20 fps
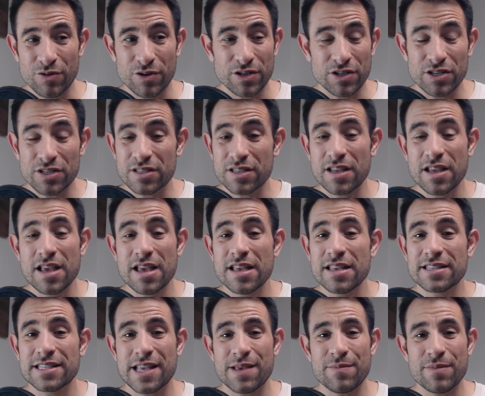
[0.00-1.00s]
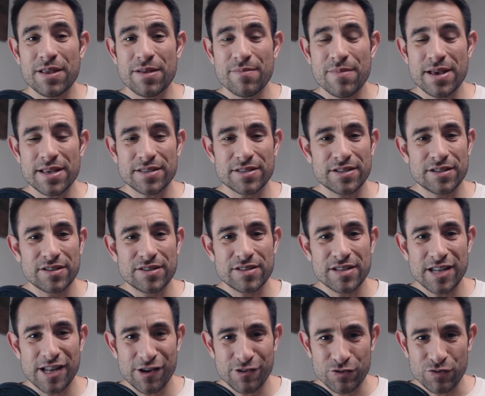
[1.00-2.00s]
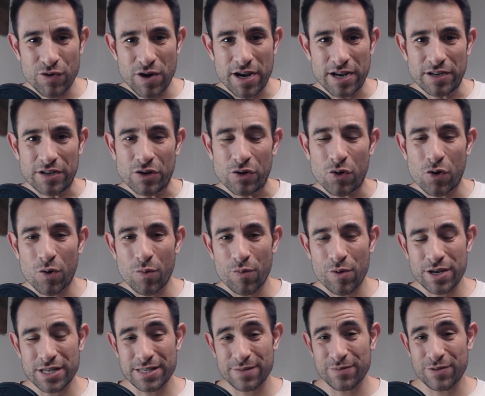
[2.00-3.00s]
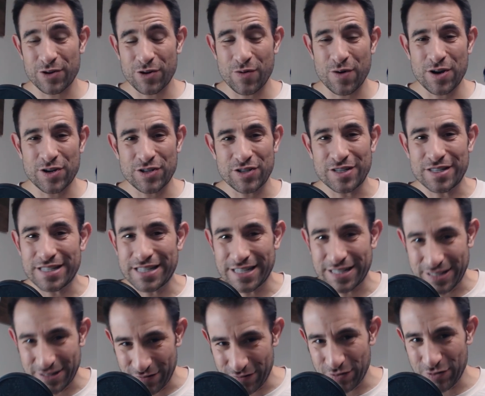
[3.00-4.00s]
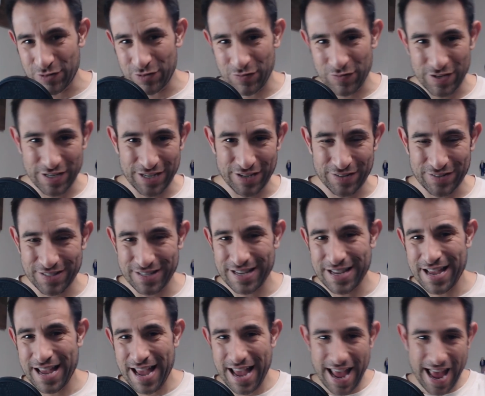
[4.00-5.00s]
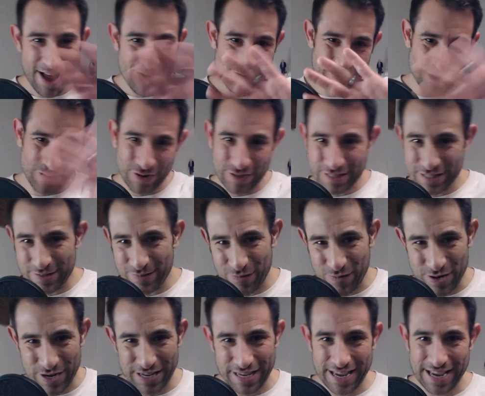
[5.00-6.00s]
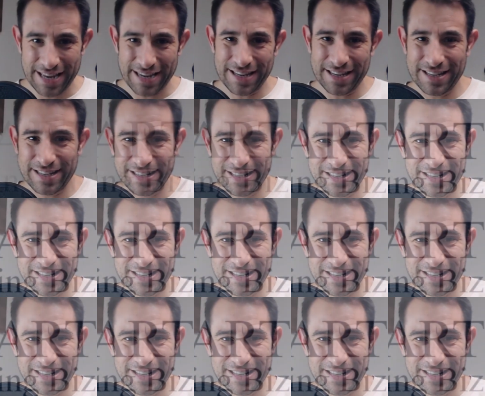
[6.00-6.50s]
or on, just send me a message and I'll try and incorporate some of your questions into future videos. Have an awesome weekend.